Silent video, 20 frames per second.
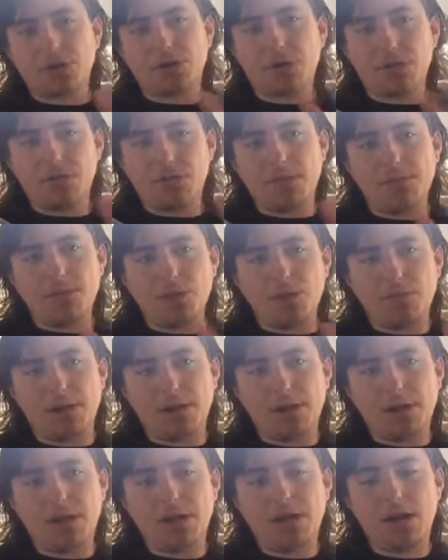you some of the
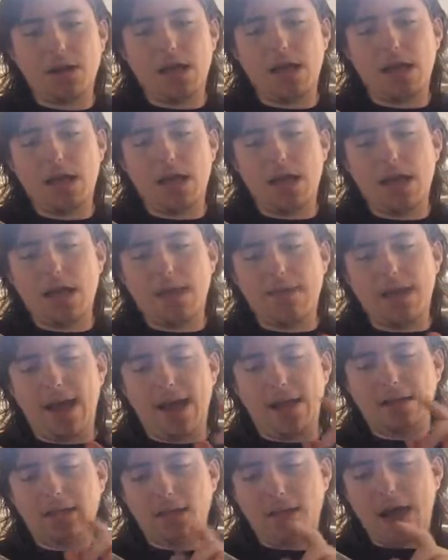movie
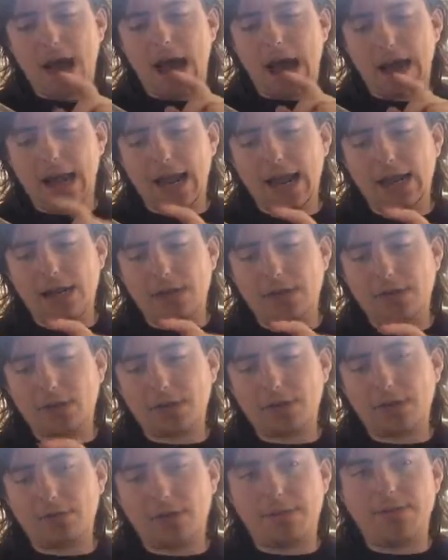that I like
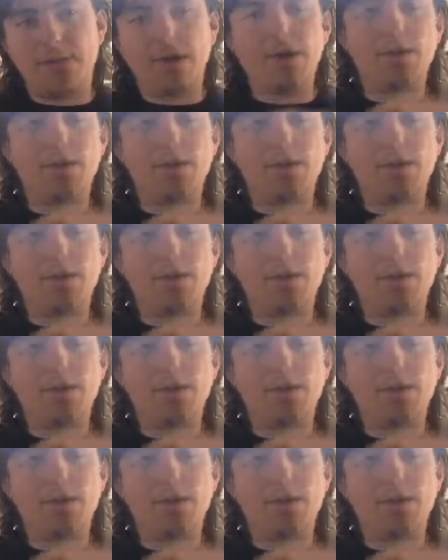Doctor Strange